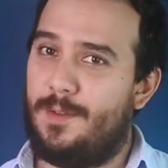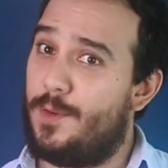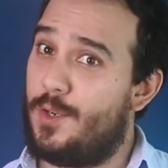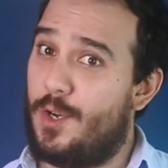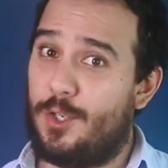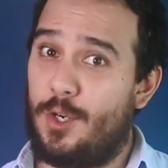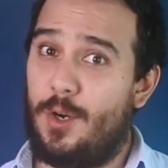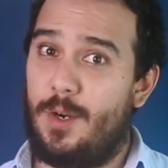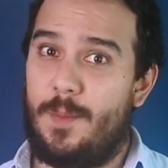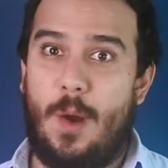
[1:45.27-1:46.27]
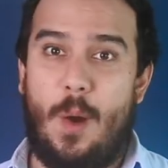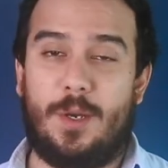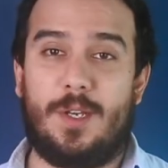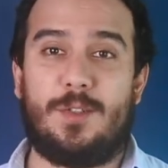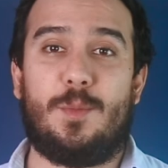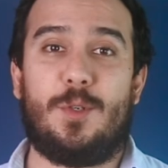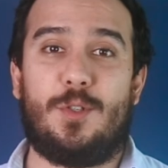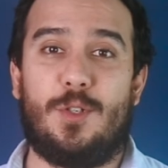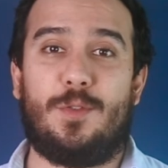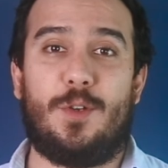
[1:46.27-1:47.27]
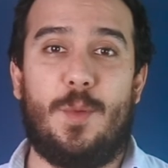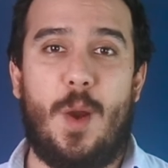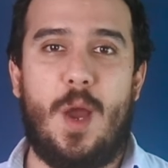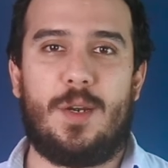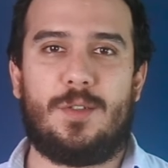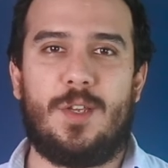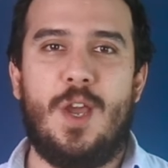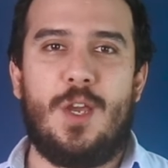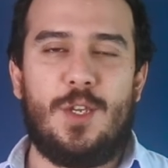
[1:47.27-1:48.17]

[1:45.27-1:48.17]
If you're not sure about how customers search for your products,